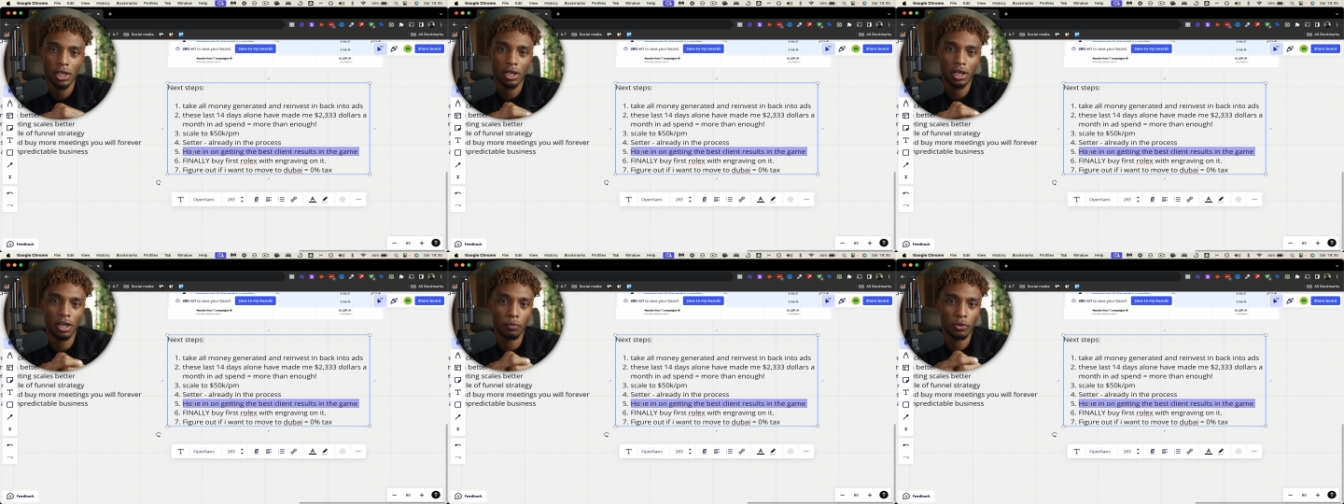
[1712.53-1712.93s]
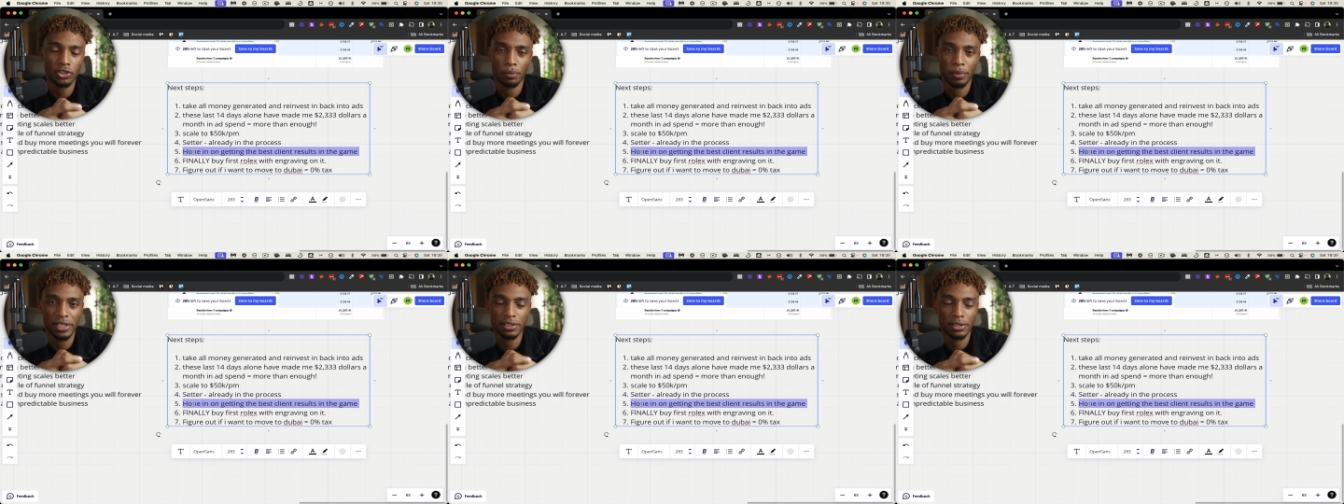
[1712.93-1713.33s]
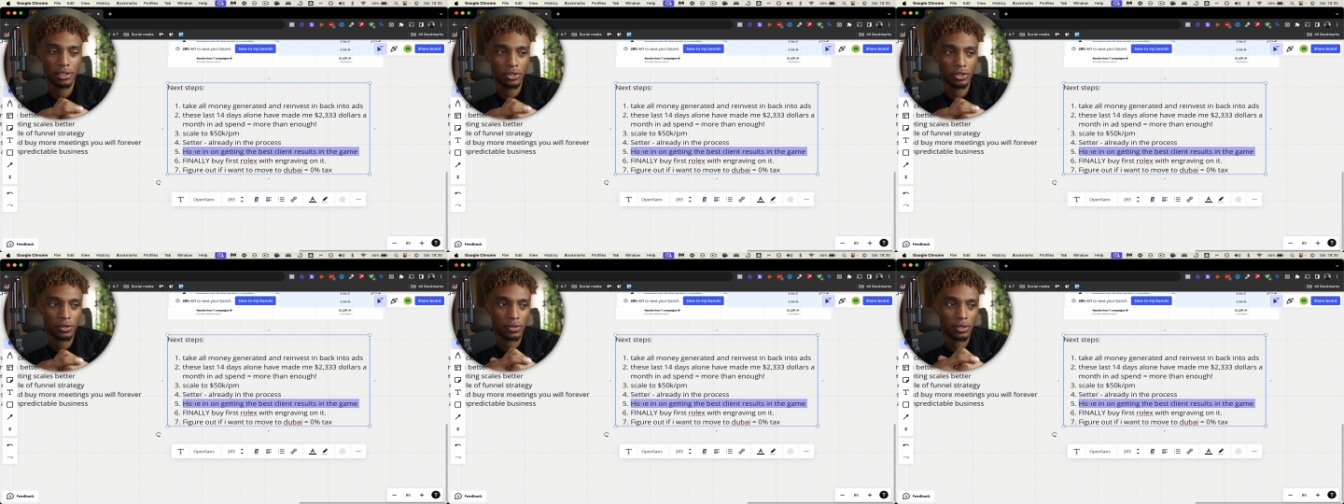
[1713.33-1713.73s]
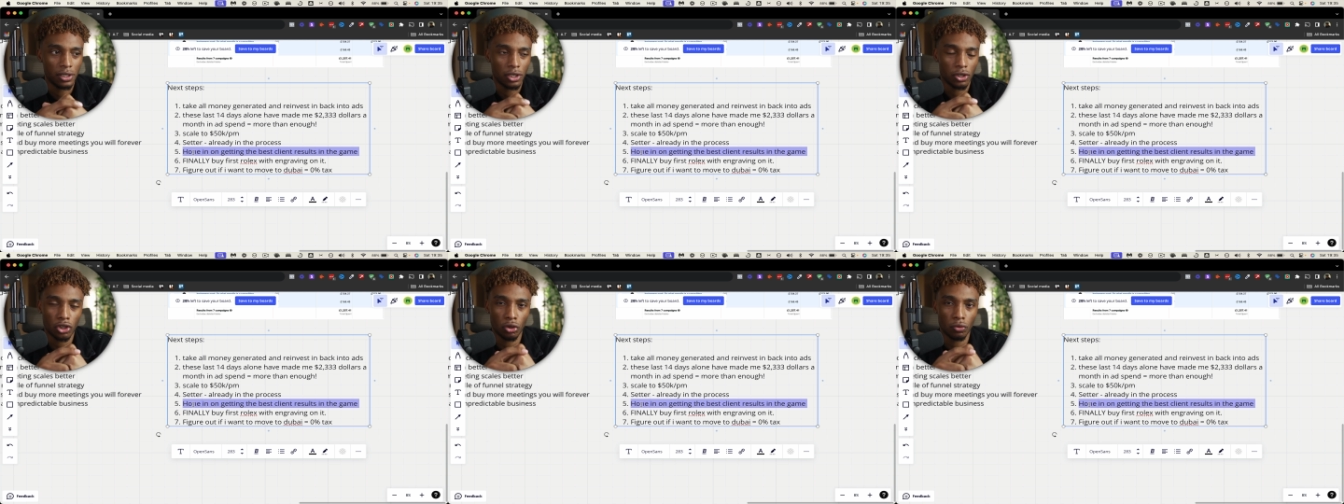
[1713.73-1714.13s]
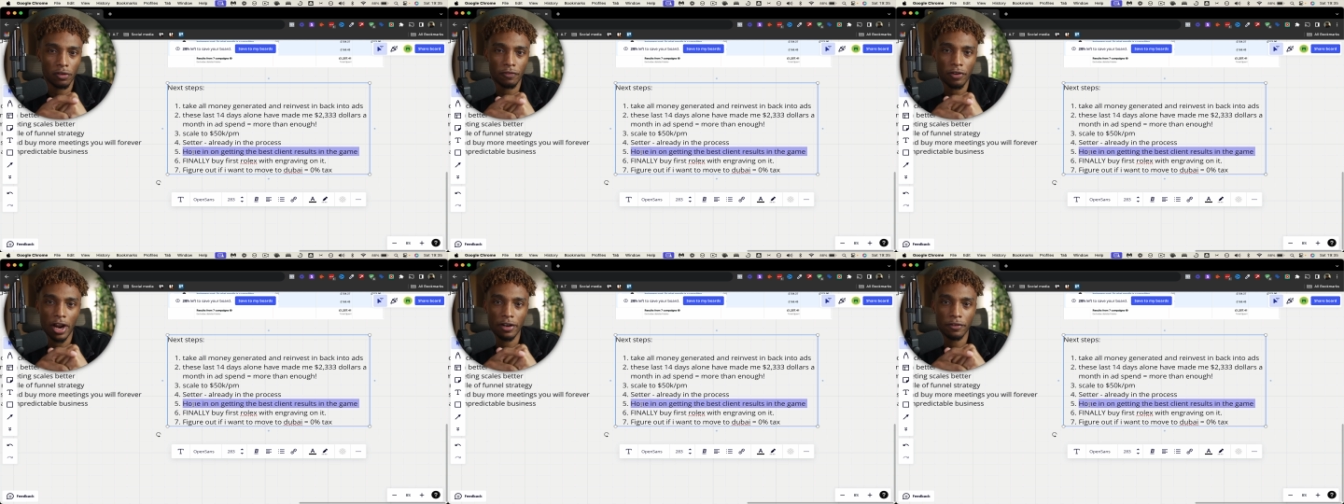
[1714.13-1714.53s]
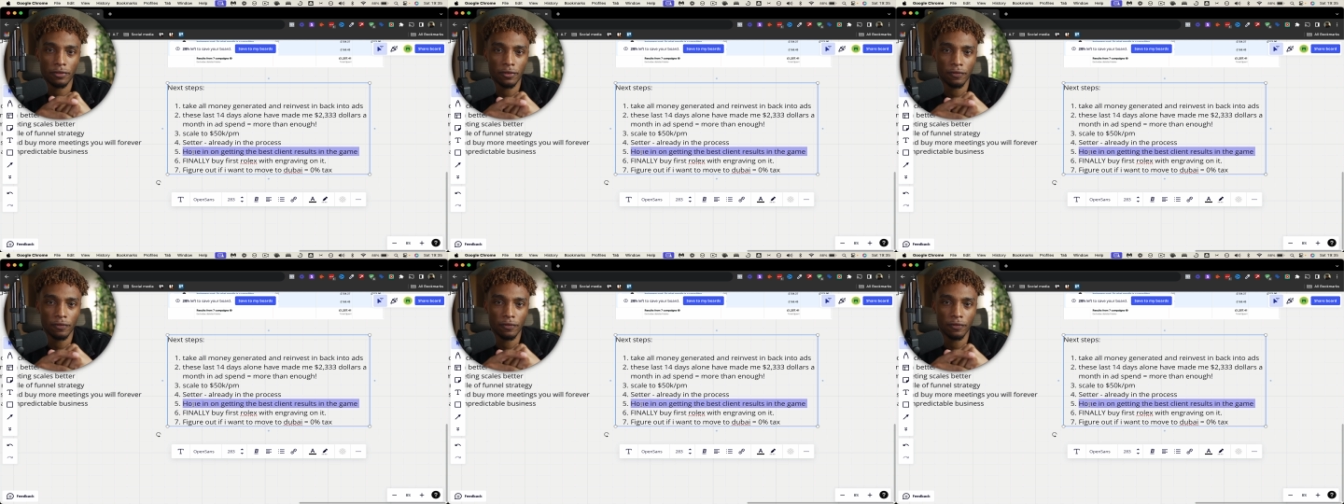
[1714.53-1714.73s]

um, which are basically just glorified